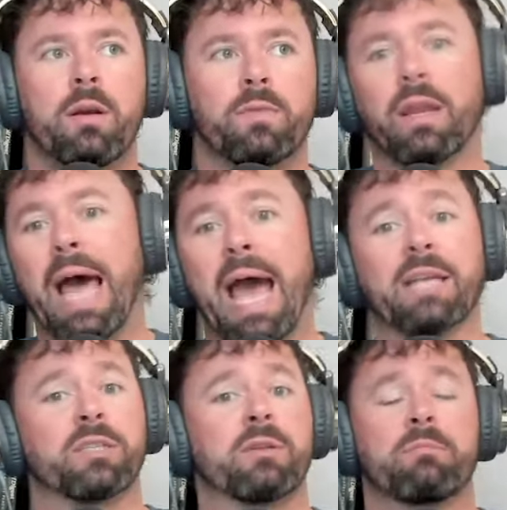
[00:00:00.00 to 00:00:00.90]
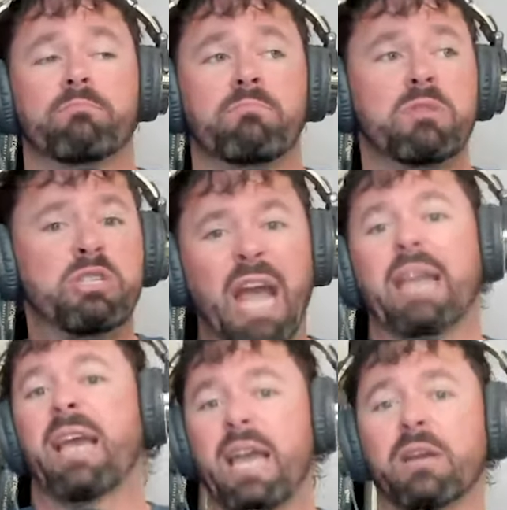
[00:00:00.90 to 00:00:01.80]
the last
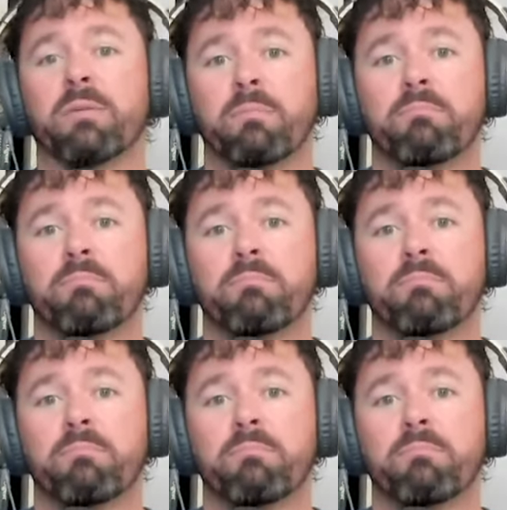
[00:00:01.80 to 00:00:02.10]
decade.